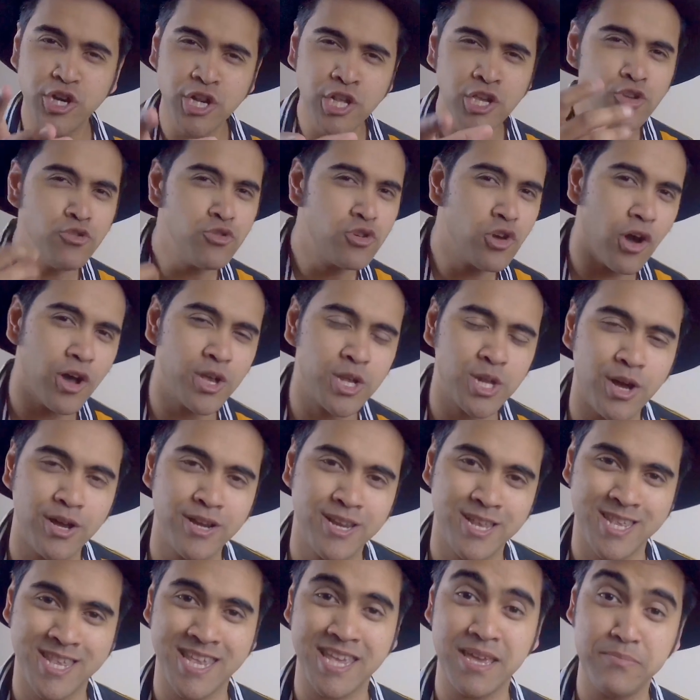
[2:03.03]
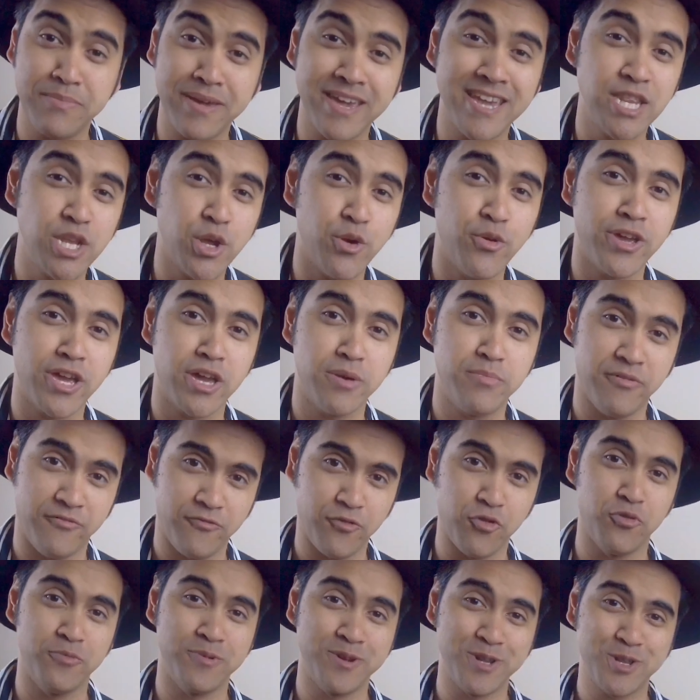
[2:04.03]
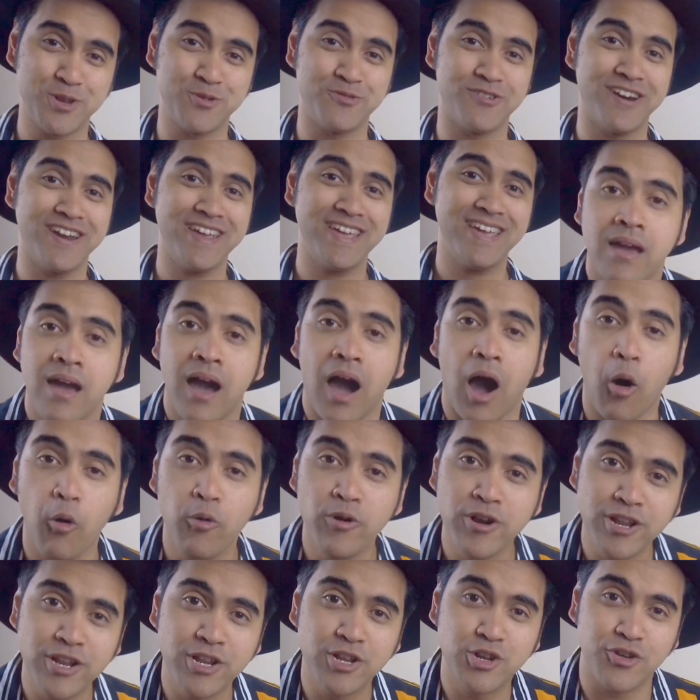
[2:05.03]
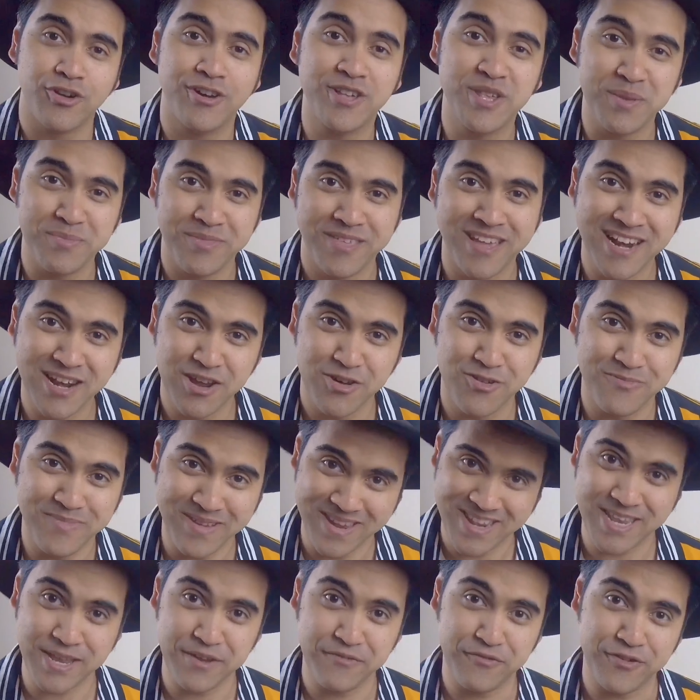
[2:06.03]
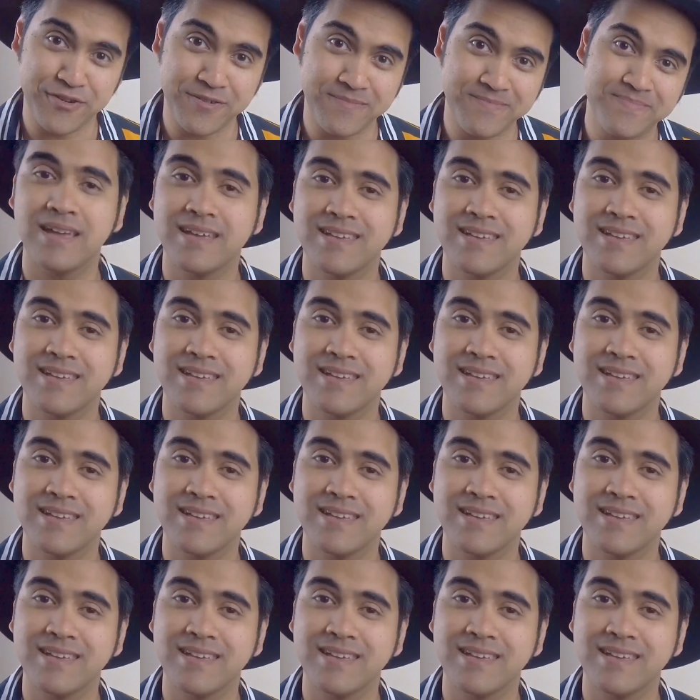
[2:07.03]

you guys like to see me doing a performance, right? I wanted to try something a little bit different.